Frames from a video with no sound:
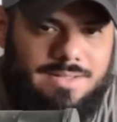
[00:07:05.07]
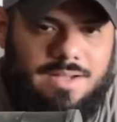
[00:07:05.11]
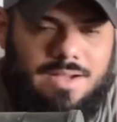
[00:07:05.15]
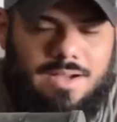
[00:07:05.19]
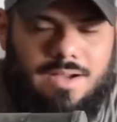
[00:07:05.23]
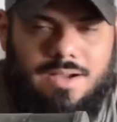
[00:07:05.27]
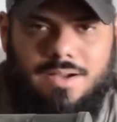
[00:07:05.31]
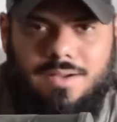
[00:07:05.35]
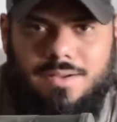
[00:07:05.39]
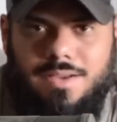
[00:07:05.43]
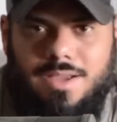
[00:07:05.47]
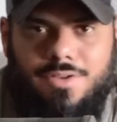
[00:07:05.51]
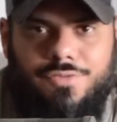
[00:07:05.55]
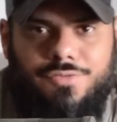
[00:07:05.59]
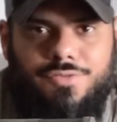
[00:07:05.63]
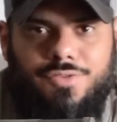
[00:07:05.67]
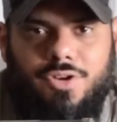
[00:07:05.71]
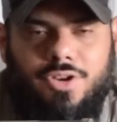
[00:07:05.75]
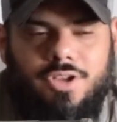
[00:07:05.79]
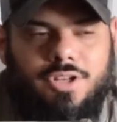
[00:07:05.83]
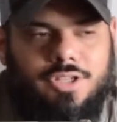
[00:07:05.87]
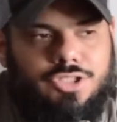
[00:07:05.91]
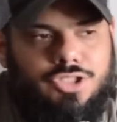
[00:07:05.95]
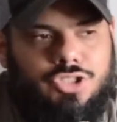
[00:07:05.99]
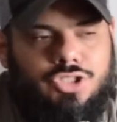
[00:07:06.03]
Uh, if
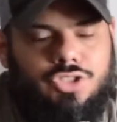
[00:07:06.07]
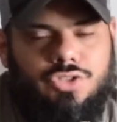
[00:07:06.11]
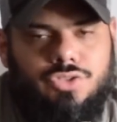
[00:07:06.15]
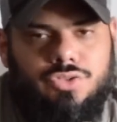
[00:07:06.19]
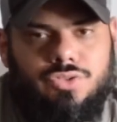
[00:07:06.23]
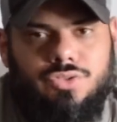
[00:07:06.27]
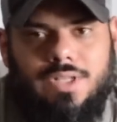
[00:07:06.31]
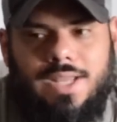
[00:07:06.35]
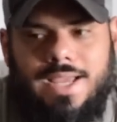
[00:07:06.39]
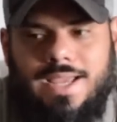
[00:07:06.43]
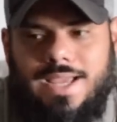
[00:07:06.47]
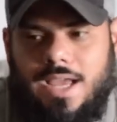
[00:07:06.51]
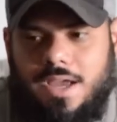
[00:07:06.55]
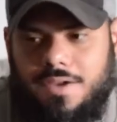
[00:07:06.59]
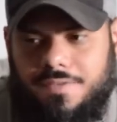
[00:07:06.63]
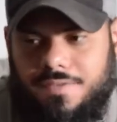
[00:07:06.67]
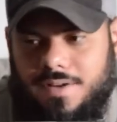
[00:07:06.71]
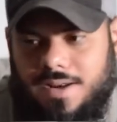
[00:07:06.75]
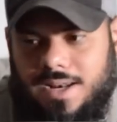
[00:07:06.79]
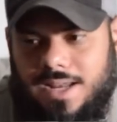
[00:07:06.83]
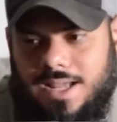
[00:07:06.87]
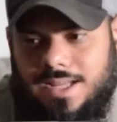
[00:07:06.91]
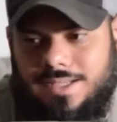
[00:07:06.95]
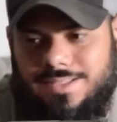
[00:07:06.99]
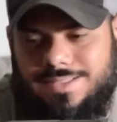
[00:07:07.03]
you're gonna shoot like
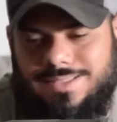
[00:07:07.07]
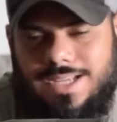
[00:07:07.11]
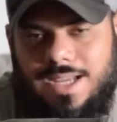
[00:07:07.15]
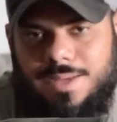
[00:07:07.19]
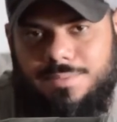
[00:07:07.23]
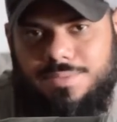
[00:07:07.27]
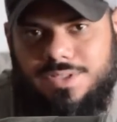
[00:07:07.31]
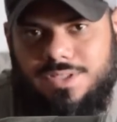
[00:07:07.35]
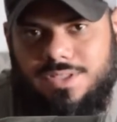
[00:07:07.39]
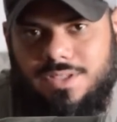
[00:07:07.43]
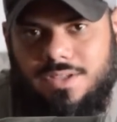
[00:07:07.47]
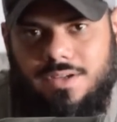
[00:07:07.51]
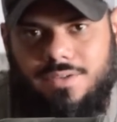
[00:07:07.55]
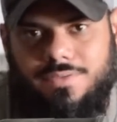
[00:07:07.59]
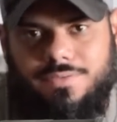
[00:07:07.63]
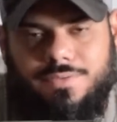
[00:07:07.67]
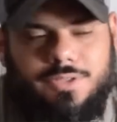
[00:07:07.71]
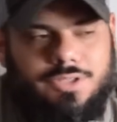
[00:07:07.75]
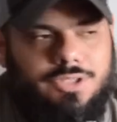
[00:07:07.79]
F-class type stuff,